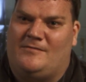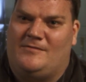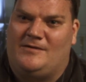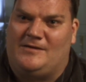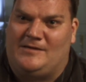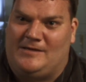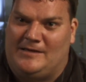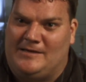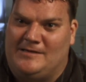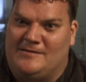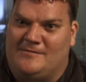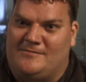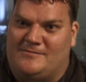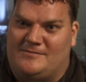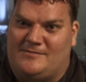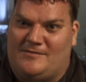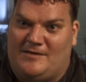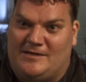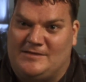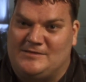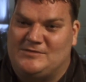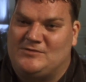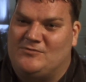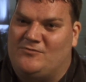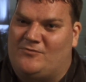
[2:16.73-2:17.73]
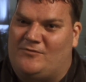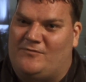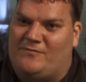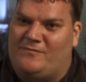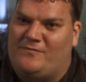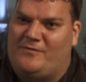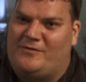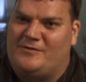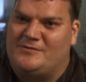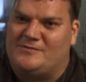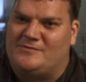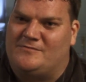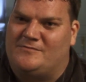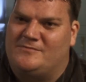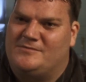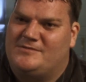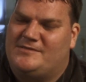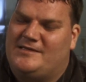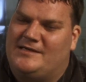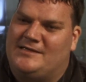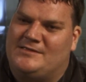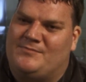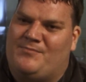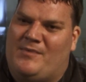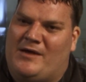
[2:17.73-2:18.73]
yield these sort of fossils,
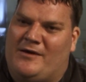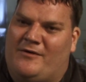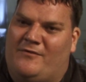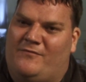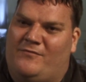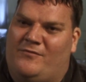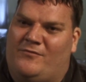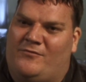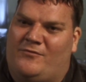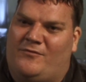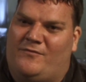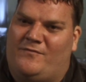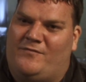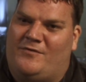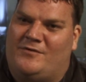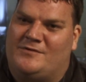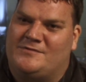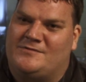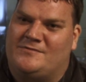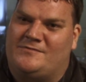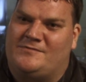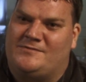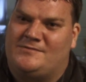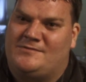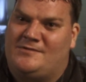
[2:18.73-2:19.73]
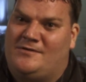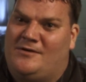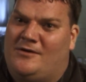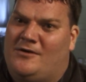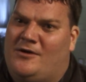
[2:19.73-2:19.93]
these megafauna fossils,